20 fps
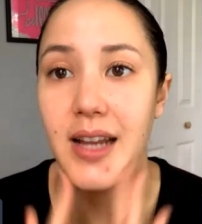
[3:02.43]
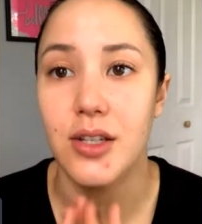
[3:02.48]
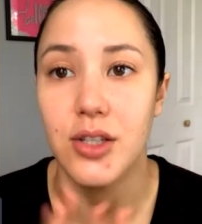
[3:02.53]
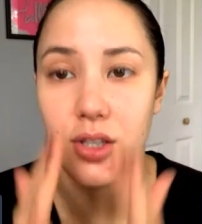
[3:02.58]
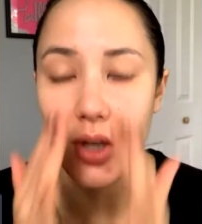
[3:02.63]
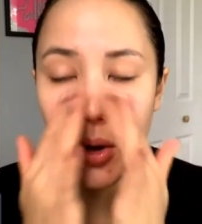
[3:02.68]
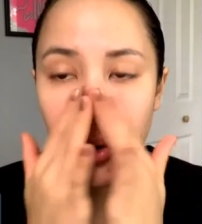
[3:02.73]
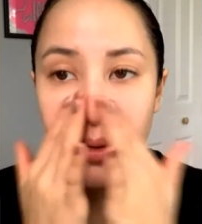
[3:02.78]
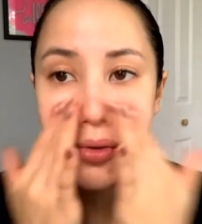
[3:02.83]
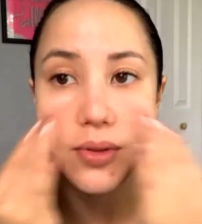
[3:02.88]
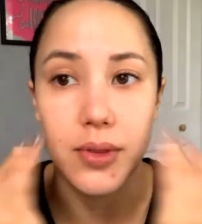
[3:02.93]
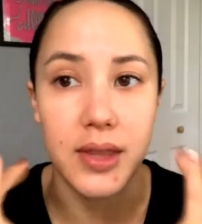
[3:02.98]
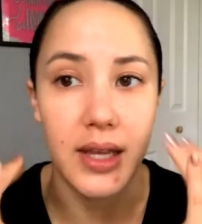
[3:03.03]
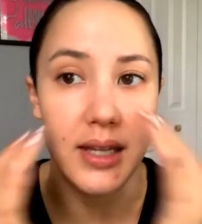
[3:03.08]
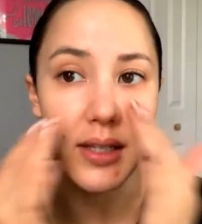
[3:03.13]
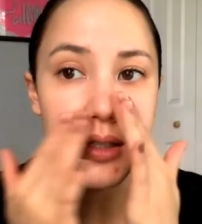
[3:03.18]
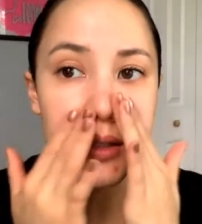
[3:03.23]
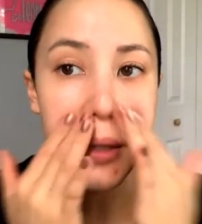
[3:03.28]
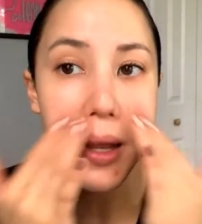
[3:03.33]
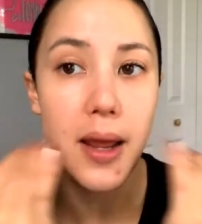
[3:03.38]
So
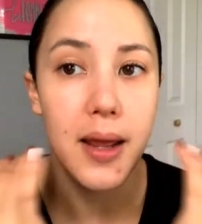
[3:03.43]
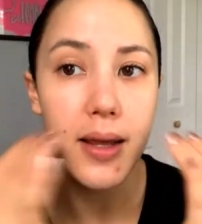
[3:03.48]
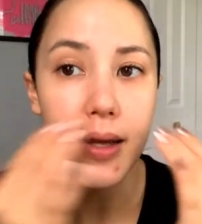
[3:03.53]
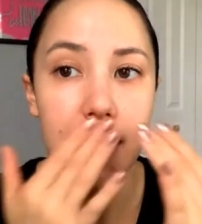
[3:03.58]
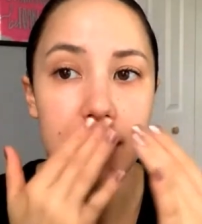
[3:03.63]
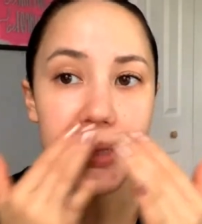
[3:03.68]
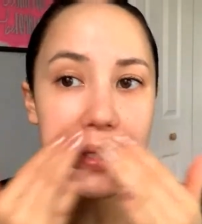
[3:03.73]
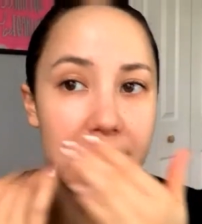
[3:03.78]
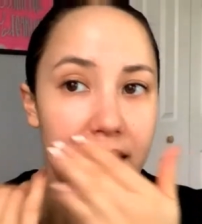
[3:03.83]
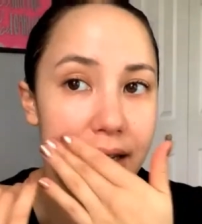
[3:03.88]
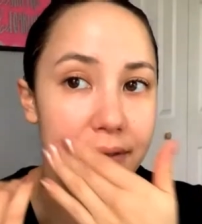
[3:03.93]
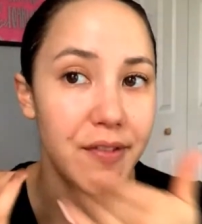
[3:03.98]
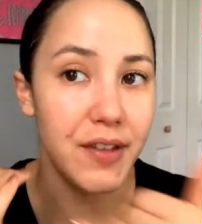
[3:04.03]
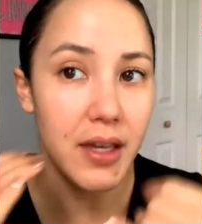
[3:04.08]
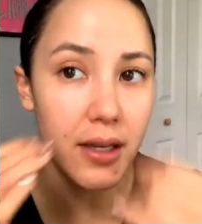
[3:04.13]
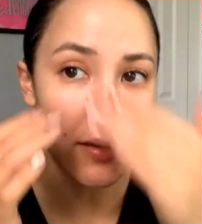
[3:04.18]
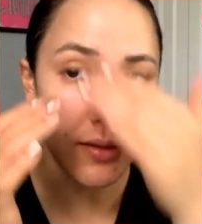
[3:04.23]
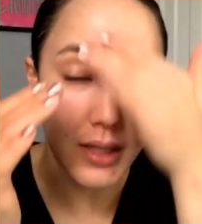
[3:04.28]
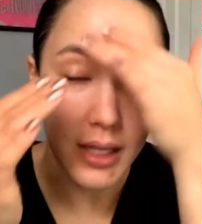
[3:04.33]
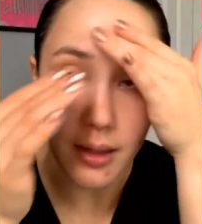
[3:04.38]
this
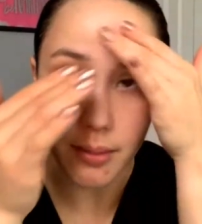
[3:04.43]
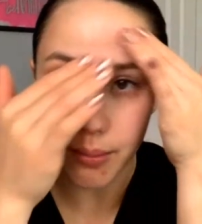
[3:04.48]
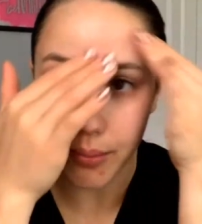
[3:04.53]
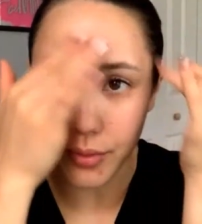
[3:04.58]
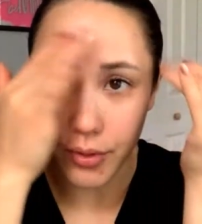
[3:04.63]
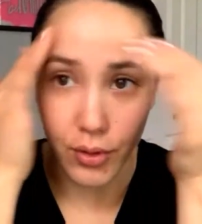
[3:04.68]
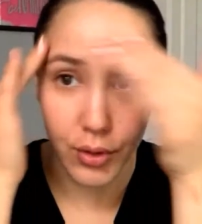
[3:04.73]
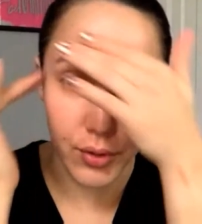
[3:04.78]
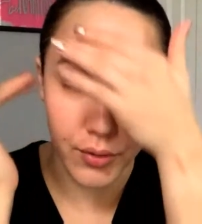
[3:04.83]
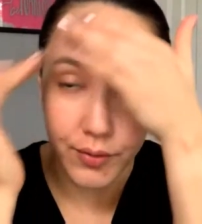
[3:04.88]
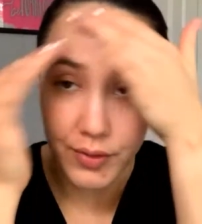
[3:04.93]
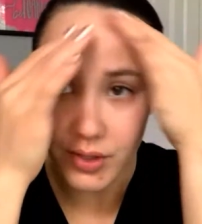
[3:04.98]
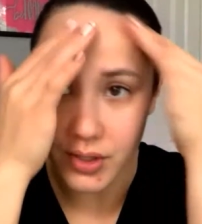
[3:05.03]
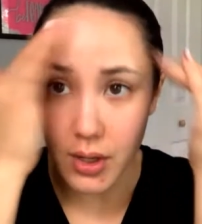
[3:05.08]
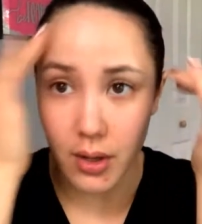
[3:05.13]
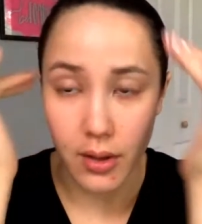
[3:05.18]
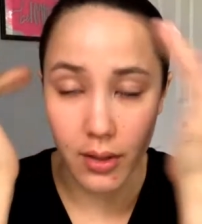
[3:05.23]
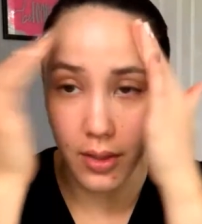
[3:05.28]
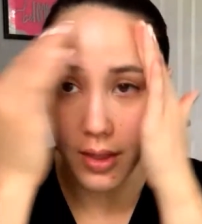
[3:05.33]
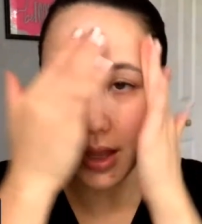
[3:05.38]
significantly improves
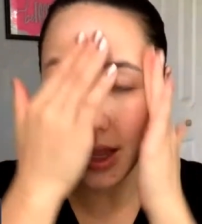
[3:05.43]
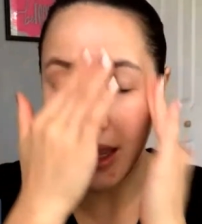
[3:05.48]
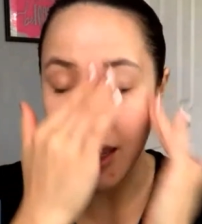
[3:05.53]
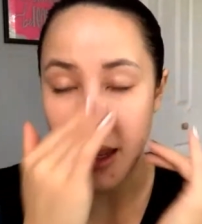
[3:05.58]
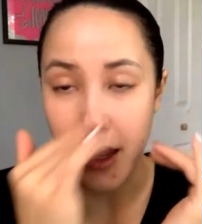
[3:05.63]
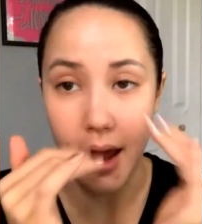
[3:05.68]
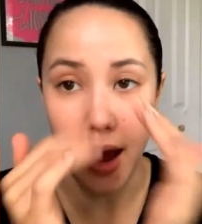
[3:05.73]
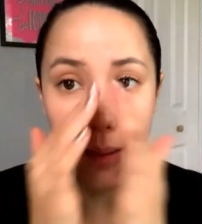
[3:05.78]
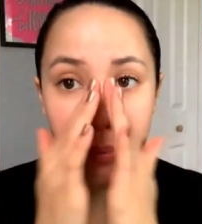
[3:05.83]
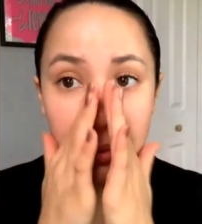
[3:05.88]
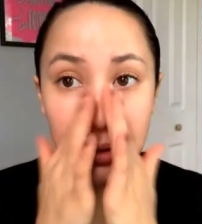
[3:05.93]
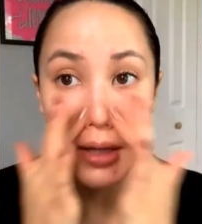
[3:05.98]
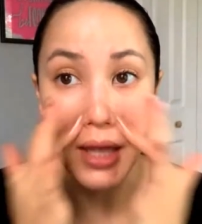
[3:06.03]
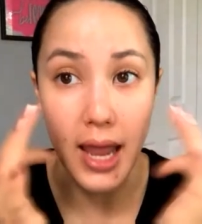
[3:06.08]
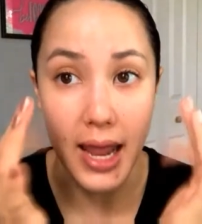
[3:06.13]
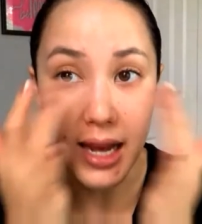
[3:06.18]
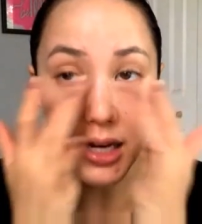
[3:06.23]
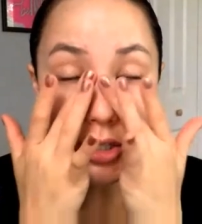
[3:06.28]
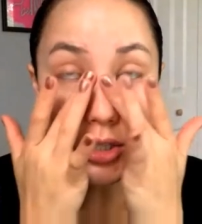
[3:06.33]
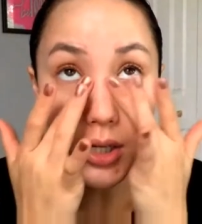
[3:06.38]
the
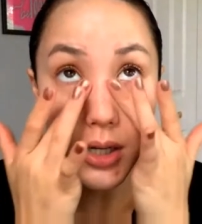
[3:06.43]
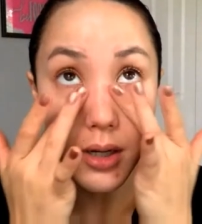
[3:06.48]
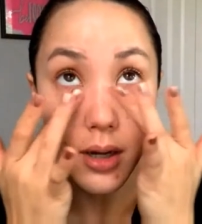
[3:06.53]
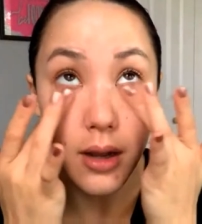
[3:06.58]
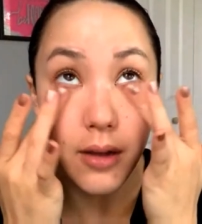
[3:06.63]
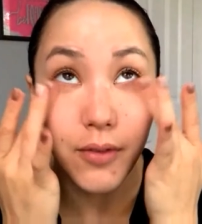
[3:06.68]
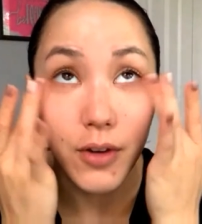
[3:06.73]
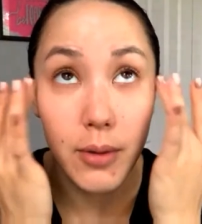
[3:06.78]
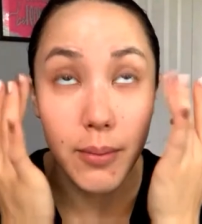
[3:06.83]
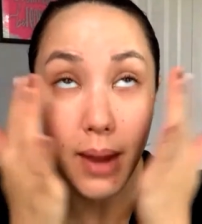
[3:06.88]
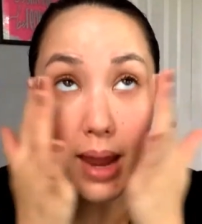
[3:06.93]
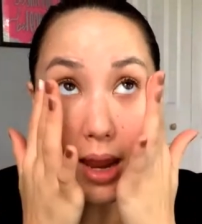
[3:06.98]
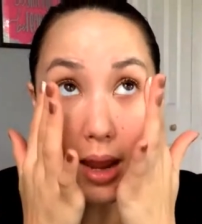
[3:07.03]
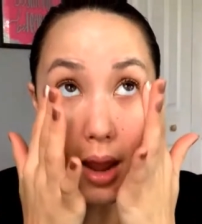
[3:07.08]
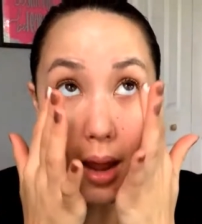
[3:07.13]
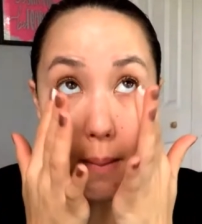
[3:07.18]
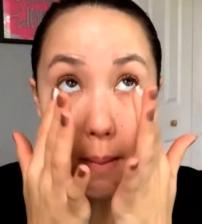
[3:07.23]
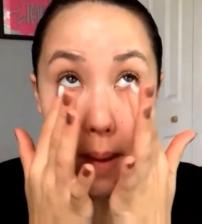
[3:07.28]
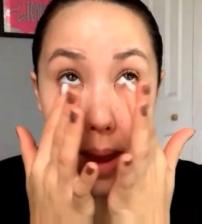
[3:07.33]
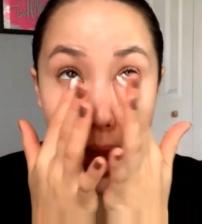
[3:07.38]
application of your
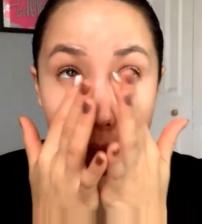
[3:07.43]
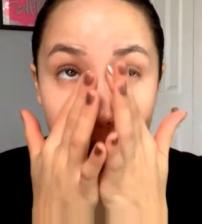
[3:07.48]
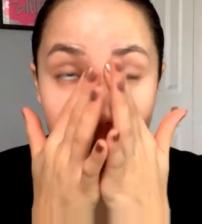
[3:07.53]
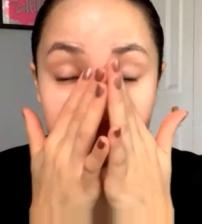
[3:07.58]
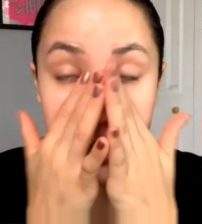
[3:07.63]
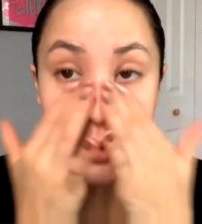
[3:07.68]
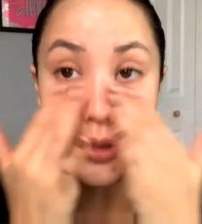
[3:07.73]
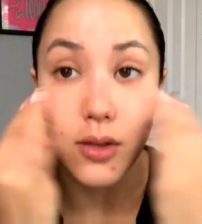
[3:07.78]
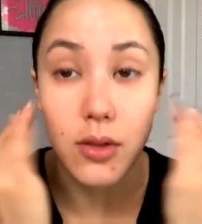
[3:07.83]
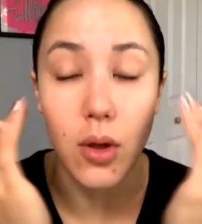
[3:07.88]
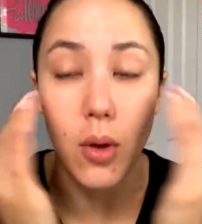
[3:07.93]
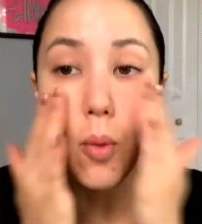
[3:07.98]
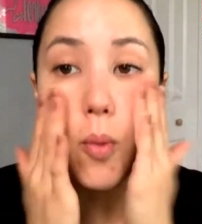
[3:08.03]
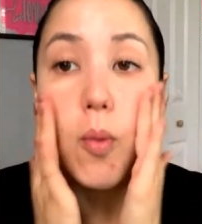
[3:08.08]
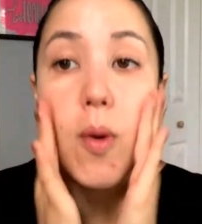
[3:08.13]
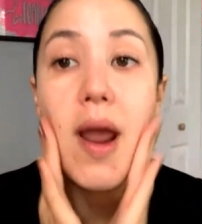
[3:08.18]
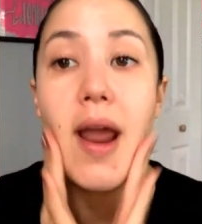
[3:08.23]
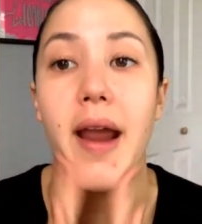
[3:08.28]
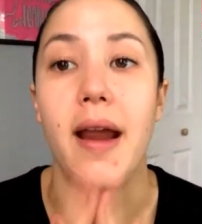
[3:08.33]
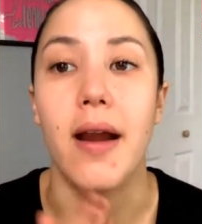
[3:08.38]
makeup and the
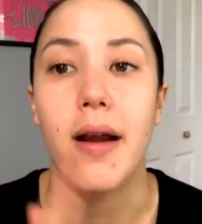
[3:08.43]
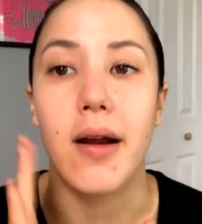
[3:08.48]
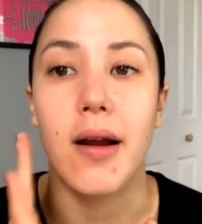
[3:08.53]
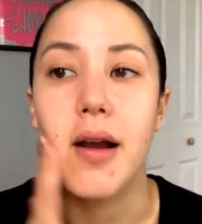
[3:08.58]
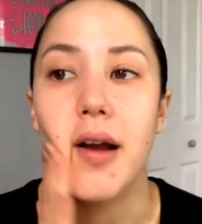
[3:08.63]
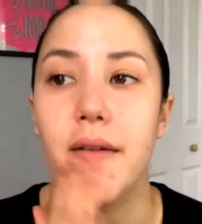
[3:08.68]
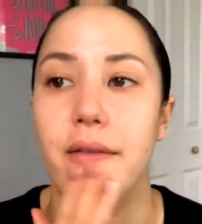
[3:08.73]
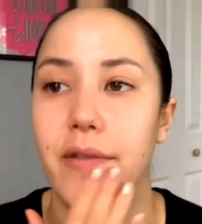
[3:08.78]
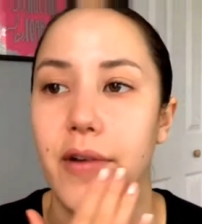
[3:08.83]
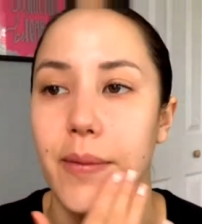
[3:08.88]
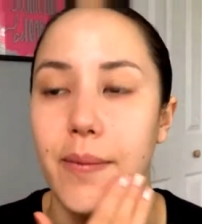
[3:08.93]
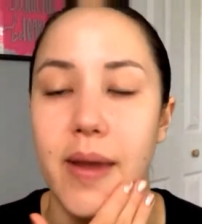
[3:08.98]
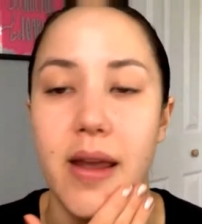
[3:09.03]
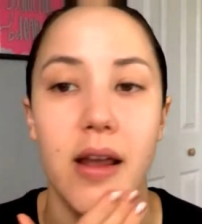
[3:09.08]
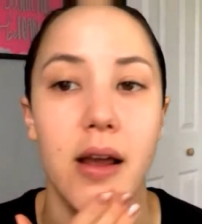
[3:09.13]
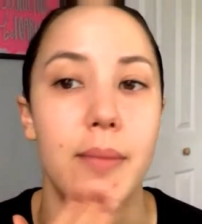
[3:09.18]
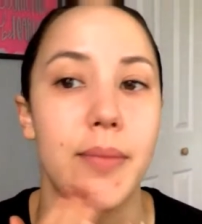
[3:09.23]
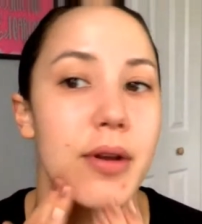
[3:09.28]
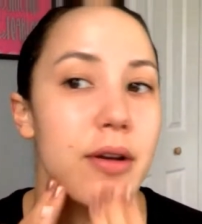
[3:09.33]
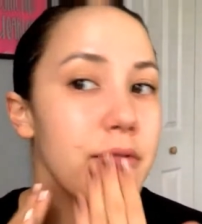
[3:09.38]
wear of your
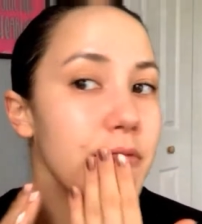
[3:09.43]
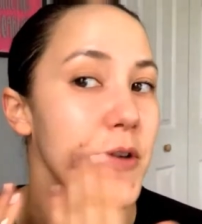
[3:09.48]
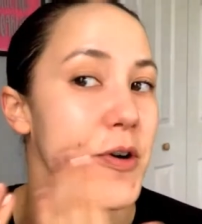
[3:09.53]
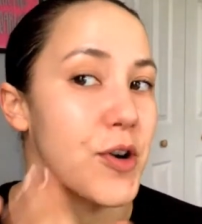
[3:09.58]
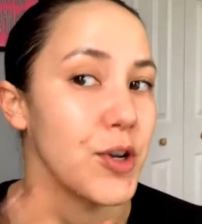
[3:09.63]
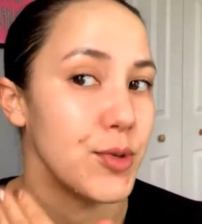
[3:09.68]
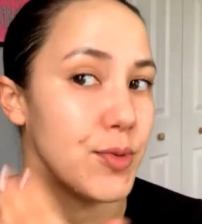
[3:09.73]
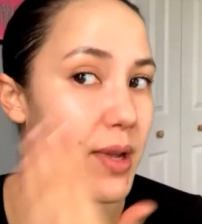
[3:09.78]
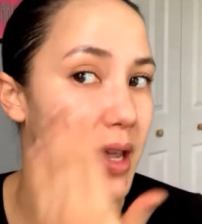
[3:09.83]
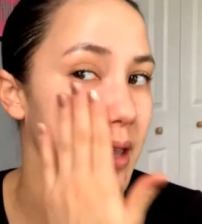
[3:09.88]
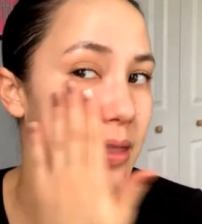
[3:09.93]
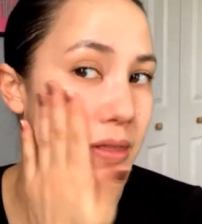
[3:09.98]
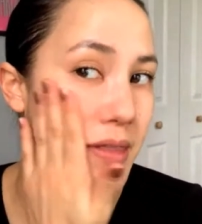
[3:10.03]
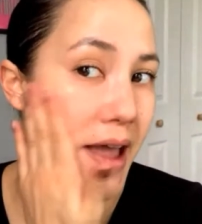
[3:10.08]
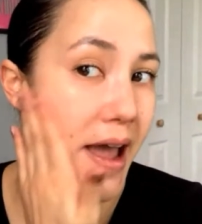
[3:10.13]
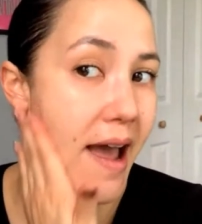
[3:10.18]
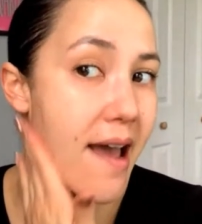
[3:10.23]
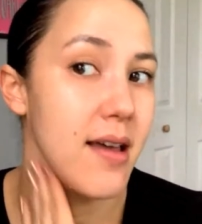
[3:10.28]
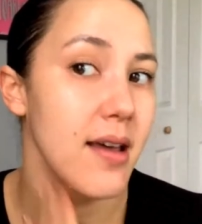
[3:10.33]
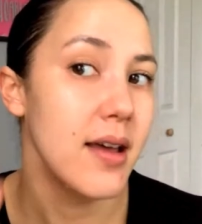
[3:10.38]
makeup. And of course we get
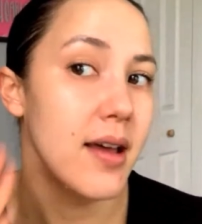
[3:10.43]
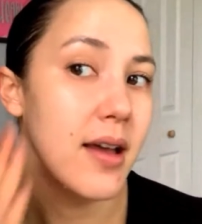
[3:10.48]
that